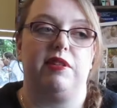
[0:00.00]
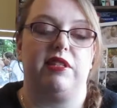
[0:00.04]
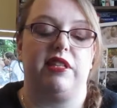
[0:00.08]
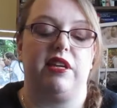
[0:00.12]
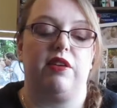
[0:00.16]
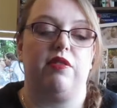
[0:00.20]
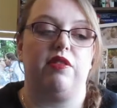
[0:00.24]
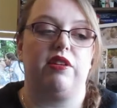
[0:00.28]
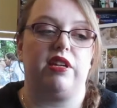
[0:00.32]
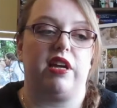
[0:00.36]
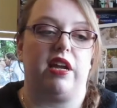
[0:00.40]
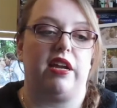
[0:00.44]
They
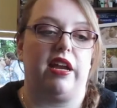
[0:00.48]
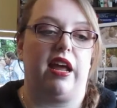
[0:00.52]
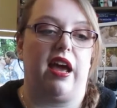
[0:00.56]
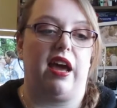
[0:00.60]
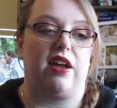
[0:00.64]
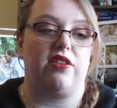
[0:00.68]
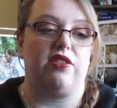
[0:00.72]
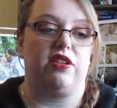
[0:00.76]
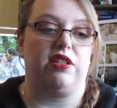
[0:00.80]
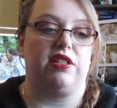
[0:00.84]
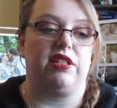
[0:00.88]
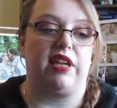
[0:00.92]
were done
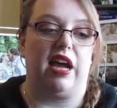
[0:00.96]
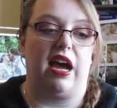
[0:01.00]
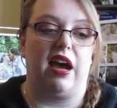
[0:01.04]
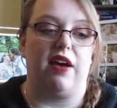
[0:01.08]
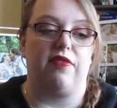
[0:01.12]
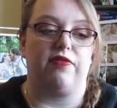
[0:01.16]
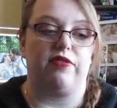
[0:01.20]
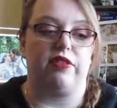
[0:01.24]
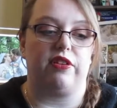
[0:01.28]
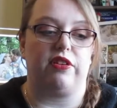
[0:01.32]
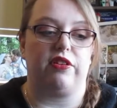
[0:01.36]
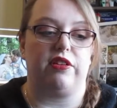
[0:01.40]
just
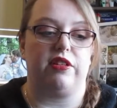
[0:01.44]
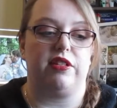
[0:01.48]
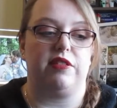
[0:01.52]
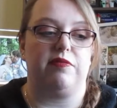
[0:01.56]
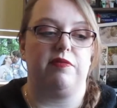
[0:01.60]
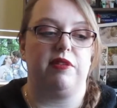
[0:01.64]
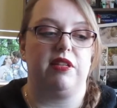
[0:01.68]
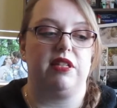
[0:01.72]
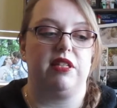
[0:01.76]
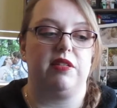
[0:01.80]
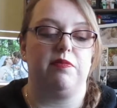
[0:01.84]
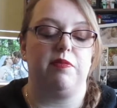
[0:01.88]
after Christmas.